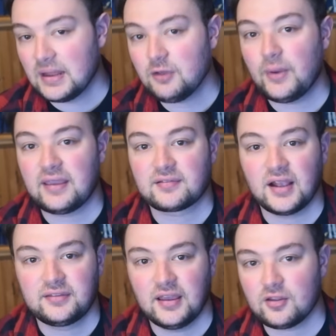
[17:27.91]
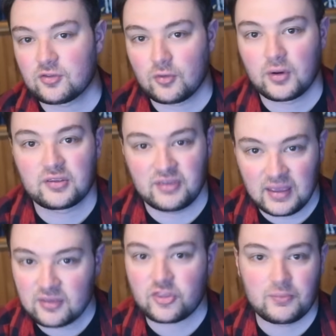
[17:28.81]
many ways, Titanosaurus
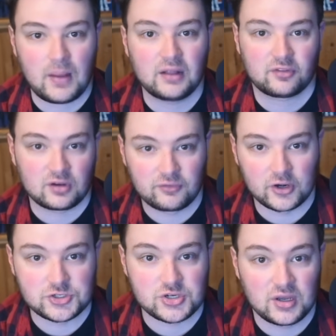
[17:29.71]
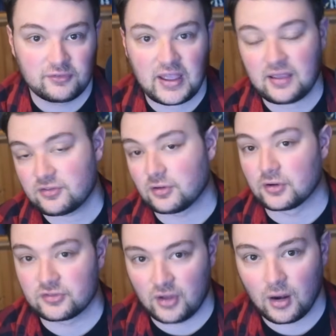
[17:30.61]
is the monster version of
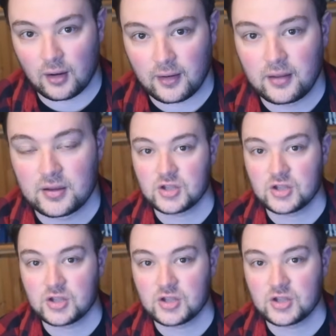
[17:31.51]
Katsura's arc,